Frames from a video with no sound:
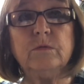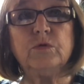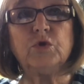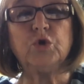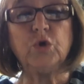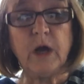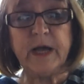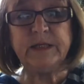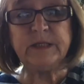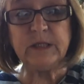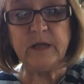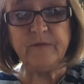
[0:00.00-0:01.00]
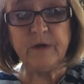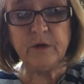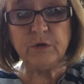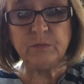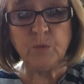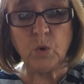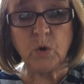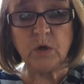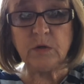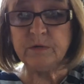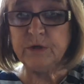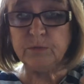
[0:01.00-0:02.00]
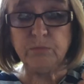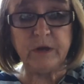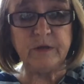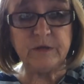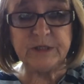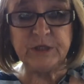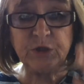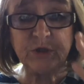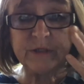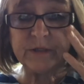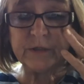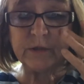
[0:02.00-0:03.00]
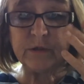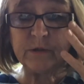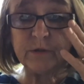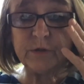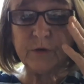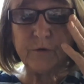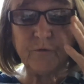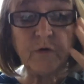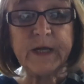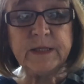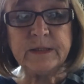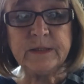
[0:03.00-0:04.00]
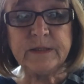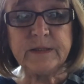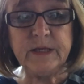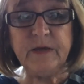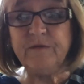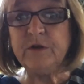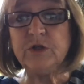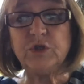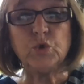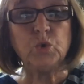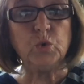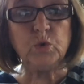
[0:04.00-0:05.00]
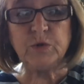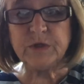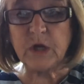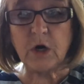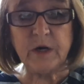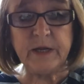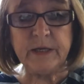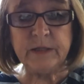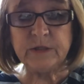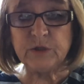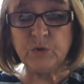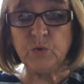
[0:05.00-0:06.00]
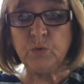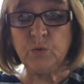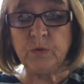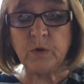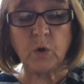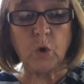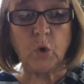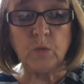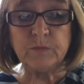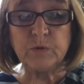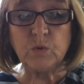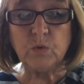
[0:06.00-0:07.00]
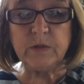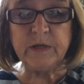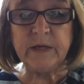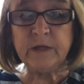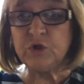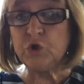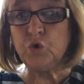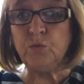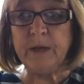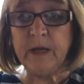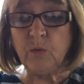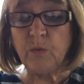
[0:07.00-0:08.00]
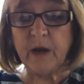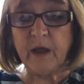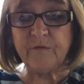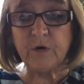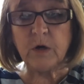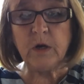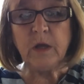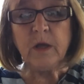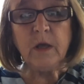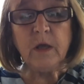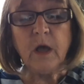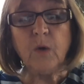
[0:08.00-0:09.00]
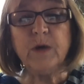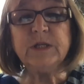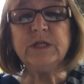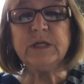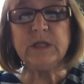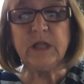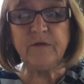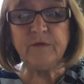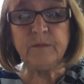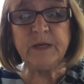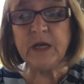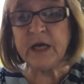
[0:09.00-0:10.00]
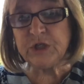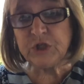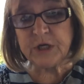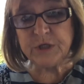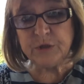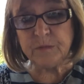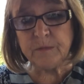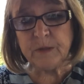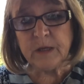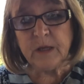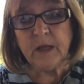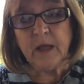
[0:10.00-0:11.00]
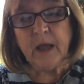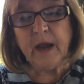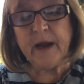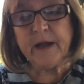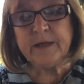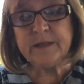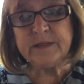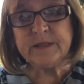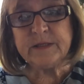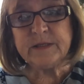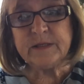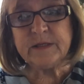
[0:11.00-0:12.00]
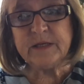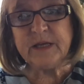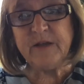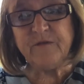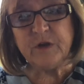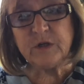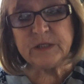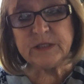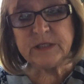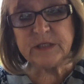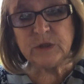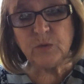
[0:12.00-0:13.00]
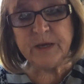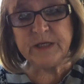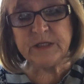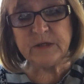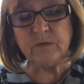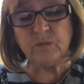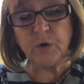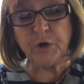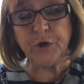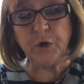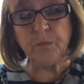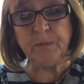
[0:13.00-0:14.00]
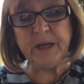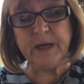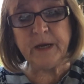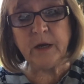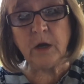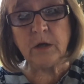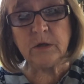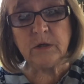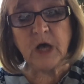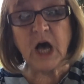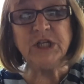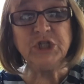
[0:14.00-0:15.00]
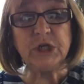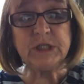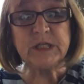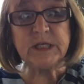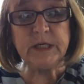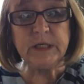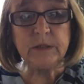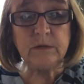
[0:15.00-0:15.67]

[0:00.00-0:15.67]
try to love others more, your brothers and your sisters, your friends, even school starting soon or homeschooling, Zooming, whatever. I want you to love them and not judge them. And if there's a situation where you're being unjustly